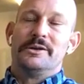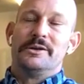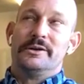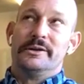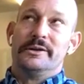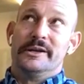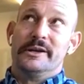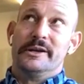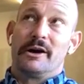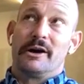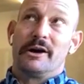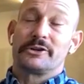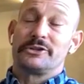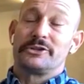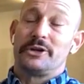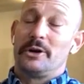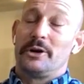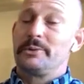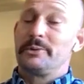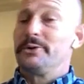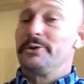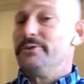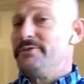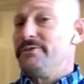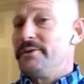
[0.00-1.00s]
In
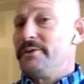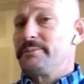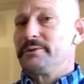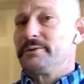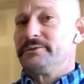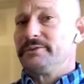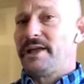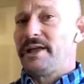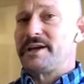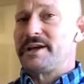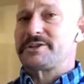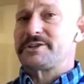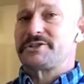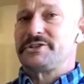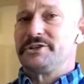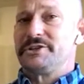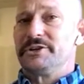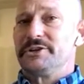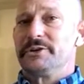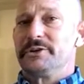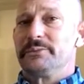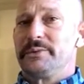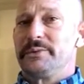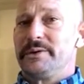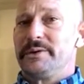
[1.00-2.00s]
October, November of last
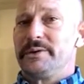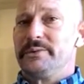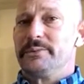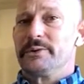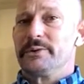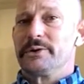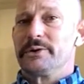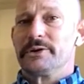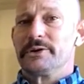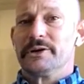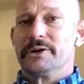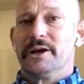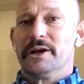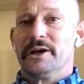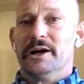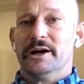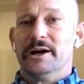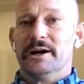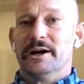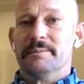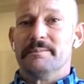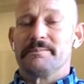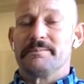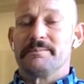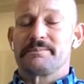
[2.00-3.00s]
year, we were
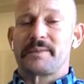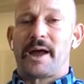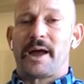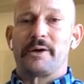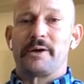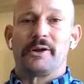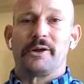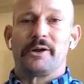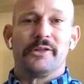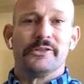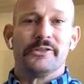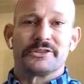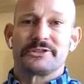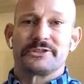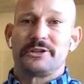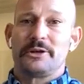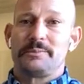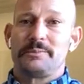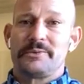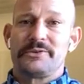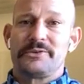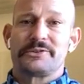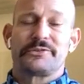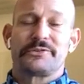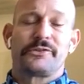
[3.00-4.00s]
out on the slope
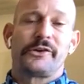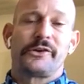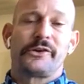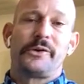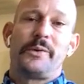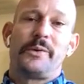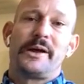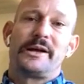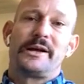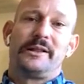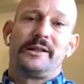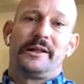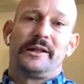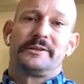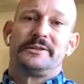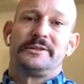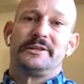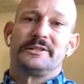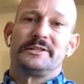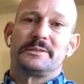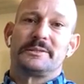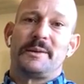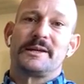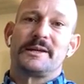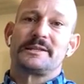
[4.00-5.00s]
of this freeway
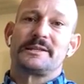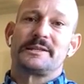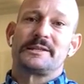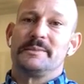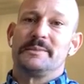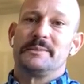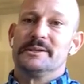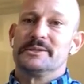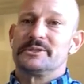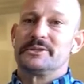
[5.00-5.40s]
collecting specimens.